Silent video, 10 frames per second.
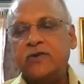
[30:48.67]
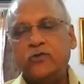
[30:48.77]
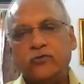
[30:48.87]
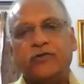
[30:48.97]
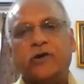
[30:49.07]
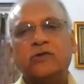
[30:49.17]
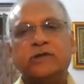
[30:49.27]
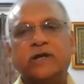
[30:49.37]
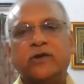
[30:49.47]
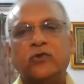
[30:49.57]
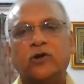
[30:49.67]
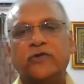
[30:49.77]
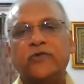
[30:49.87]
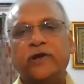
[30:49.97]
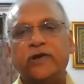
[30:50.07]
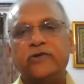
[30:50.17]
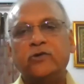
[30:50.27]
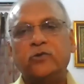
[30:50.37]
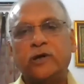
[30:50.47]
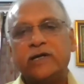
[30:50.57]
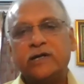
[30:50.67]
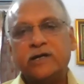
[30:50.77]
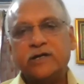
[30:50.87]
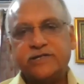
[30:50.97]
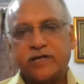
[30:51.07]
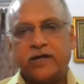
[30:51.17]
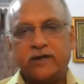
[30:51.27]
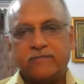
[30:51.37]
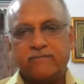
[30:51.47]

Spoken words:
you found that you also need to look at China.